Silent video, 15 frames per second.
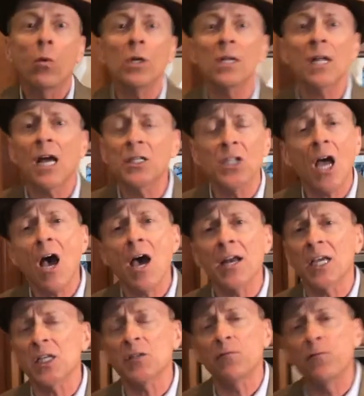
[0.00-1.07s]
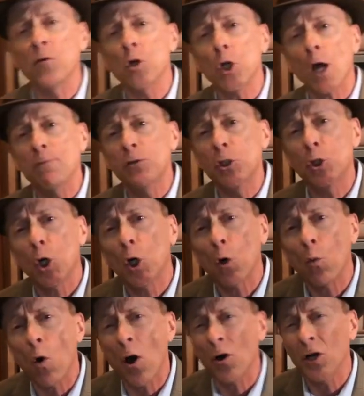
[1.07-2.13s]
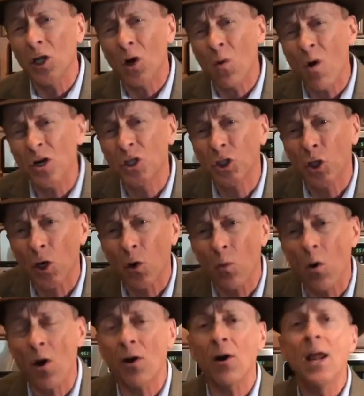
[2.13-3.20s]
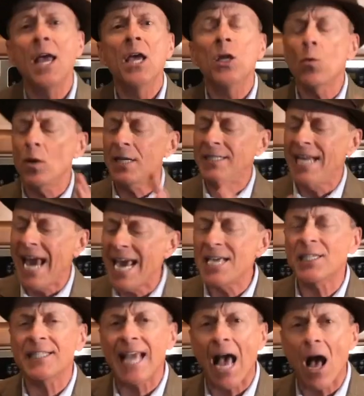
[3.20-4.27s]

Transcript: Well, a tonic is full of sugar water. You don't want sugar water. You want to taste the